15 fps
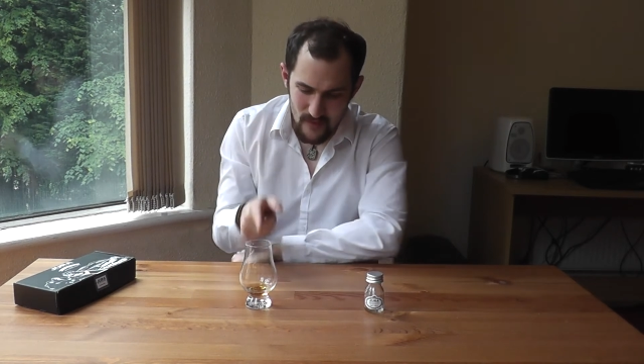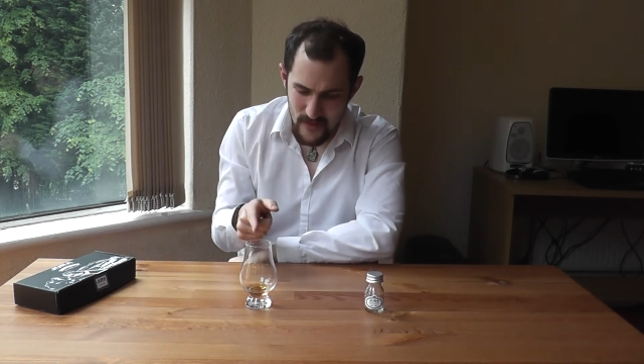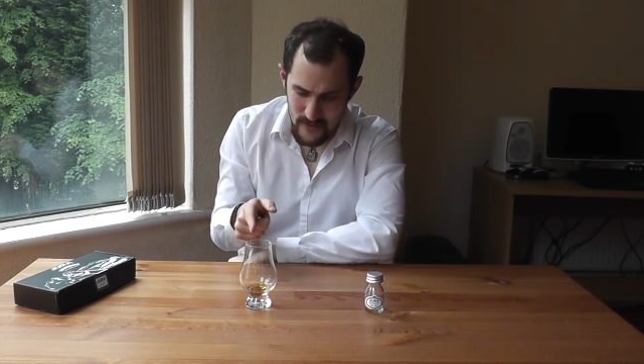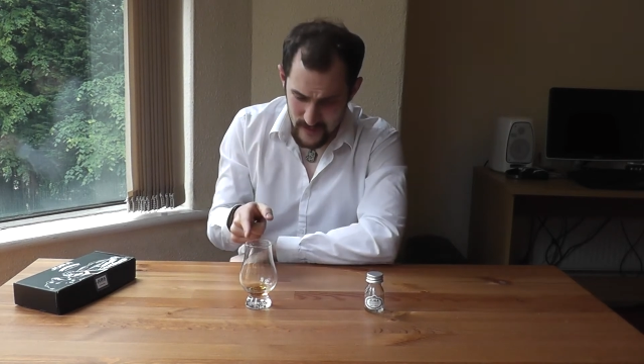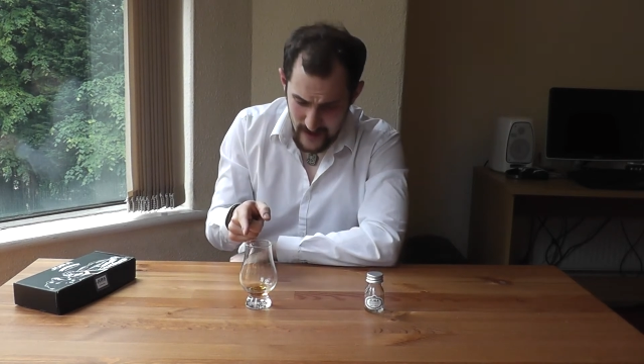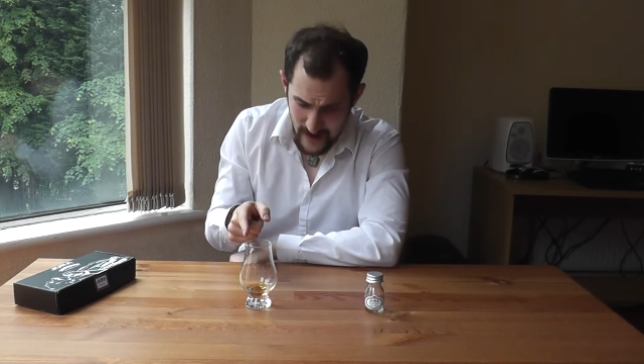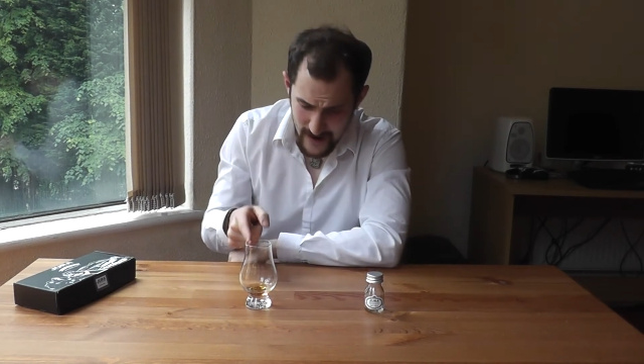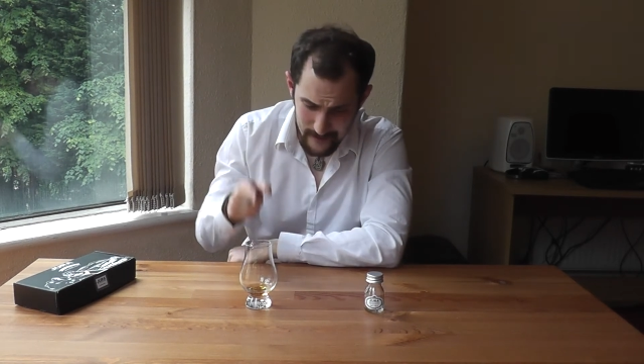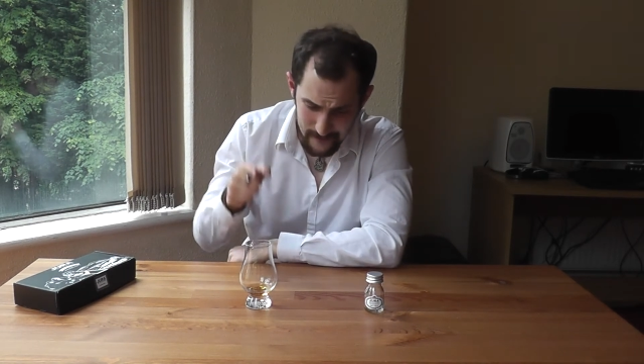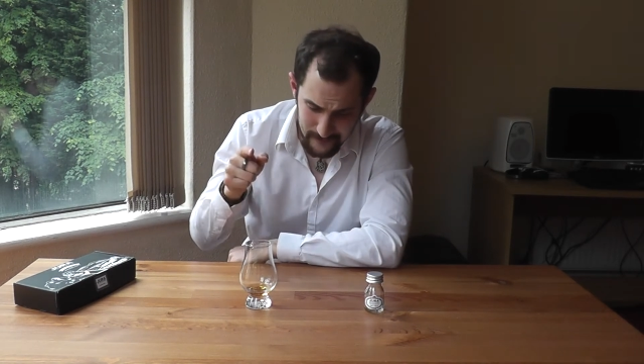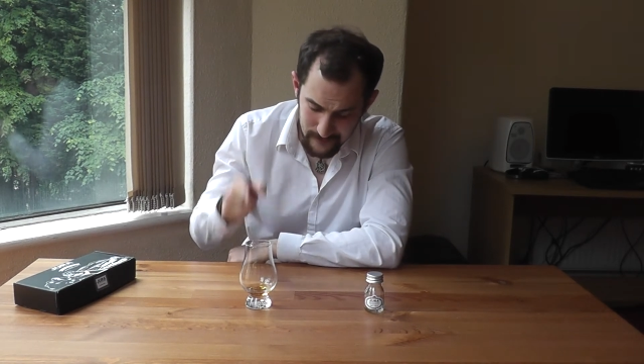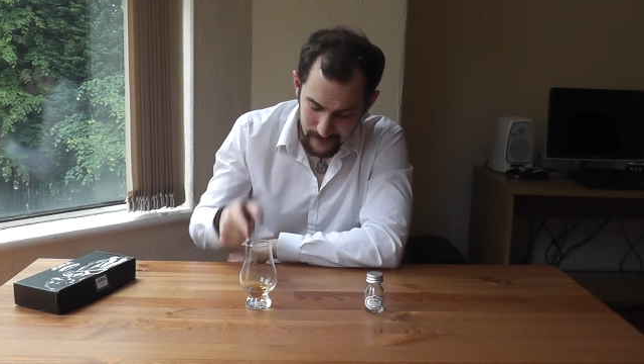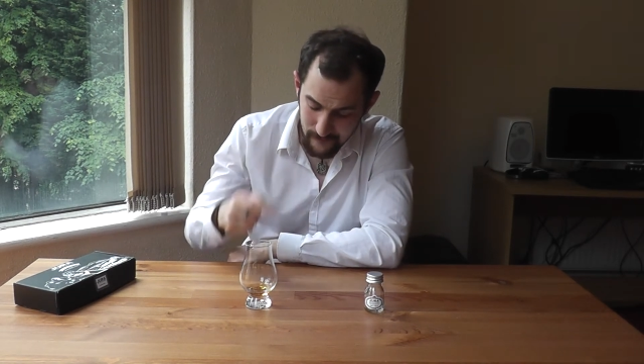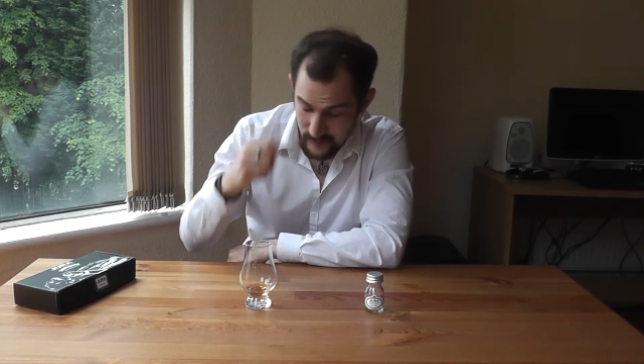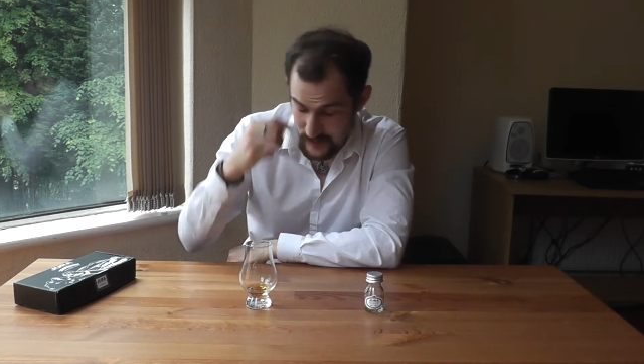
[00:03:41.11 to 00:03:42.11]
That
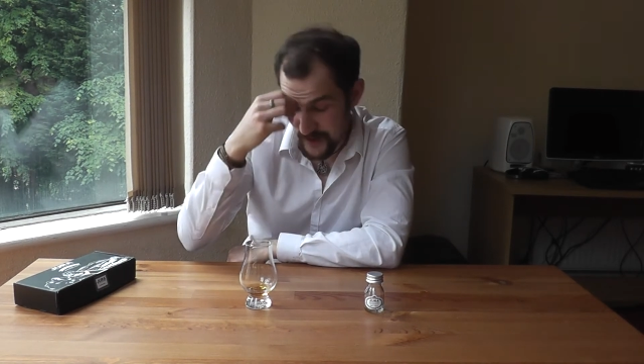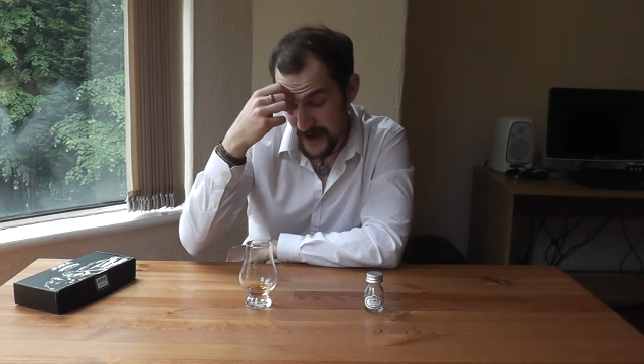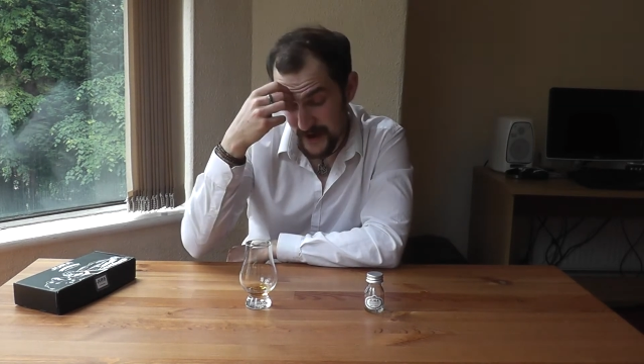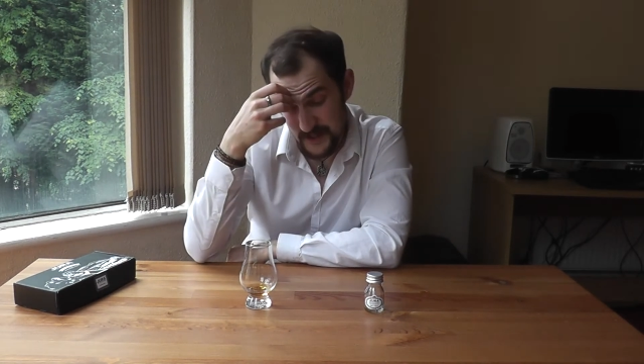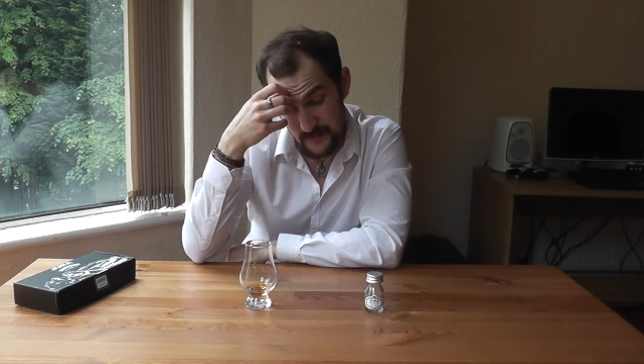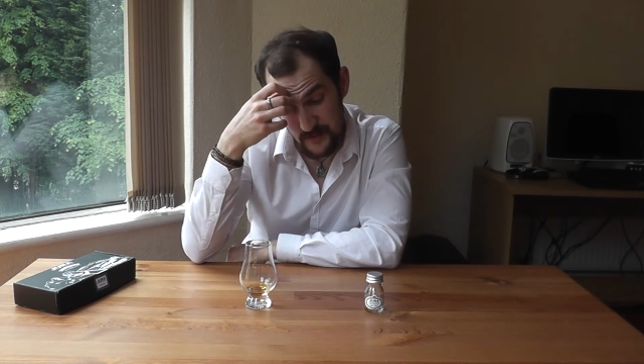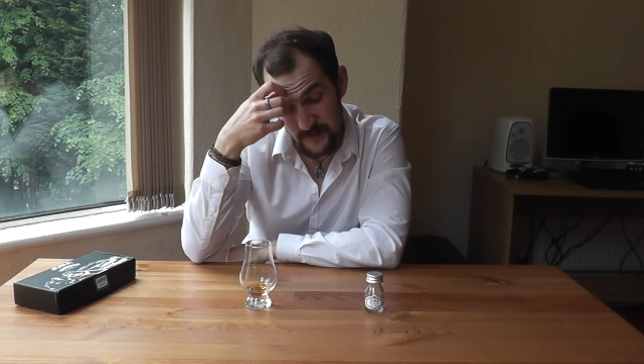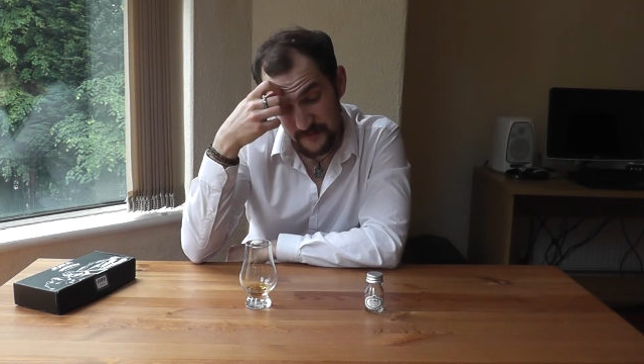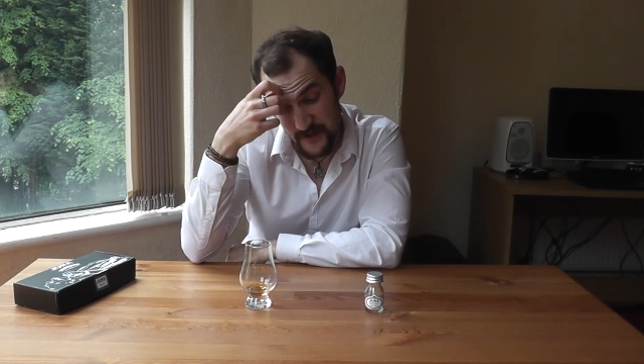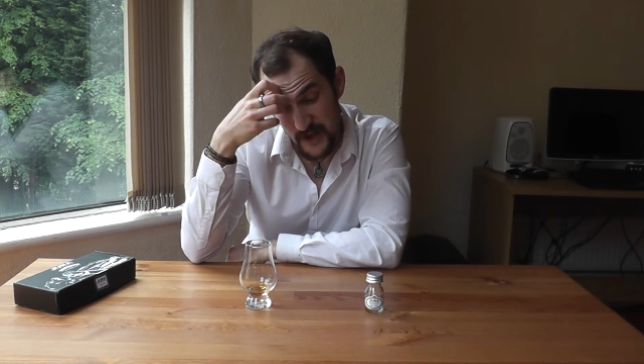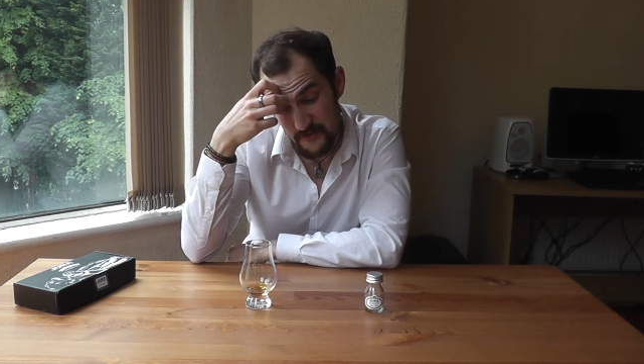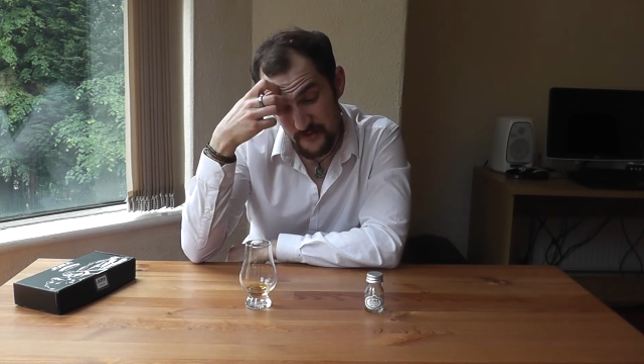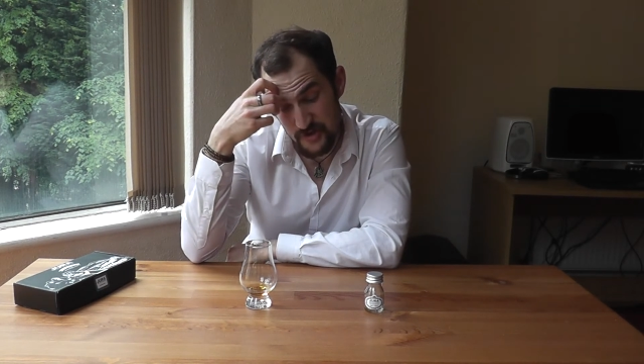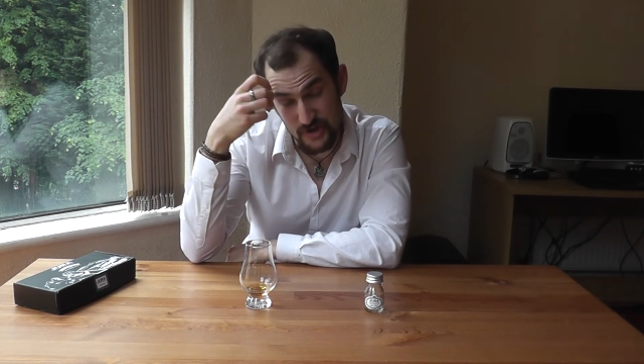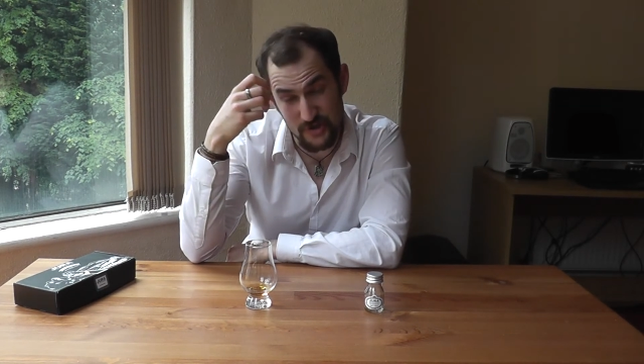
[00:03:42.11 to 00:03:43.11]
that is my
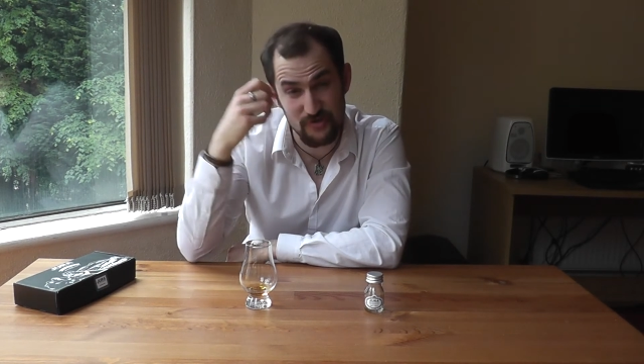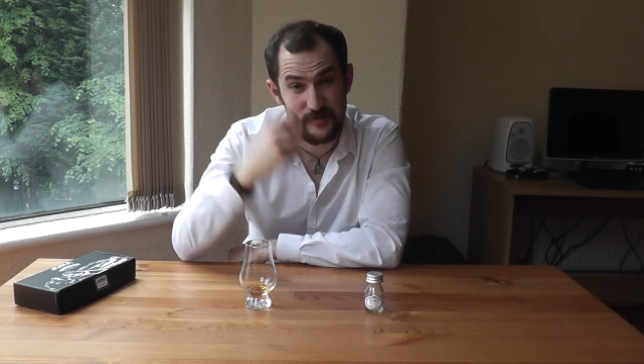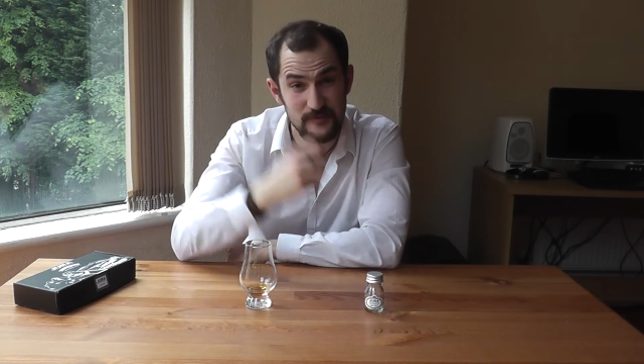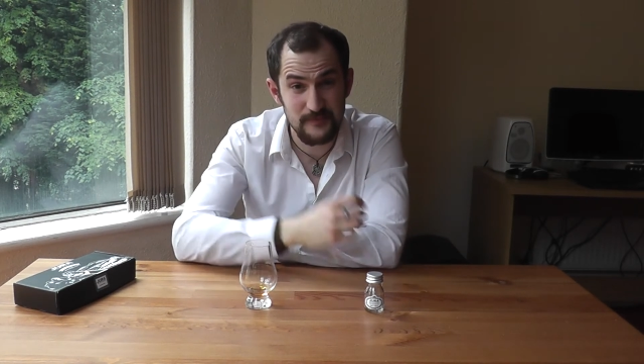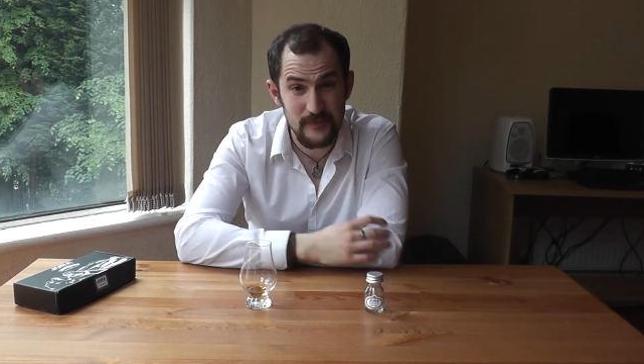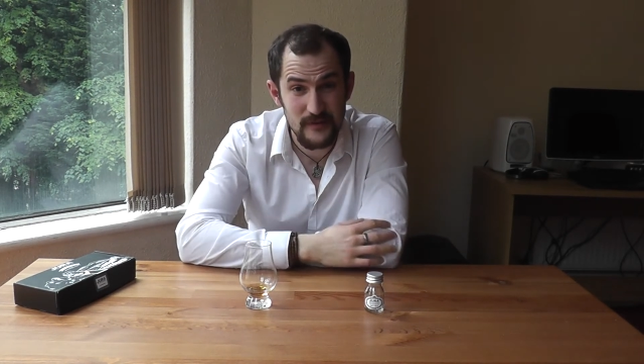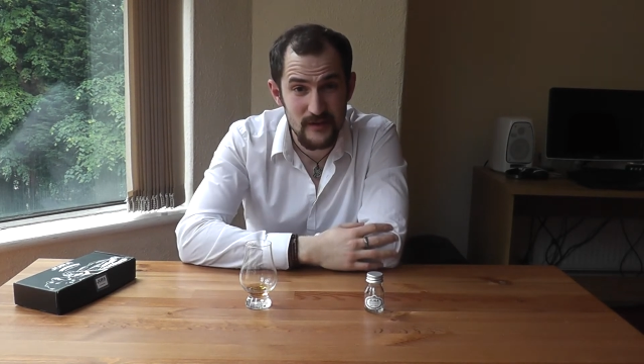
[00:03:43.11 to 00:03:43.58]
favourite Jura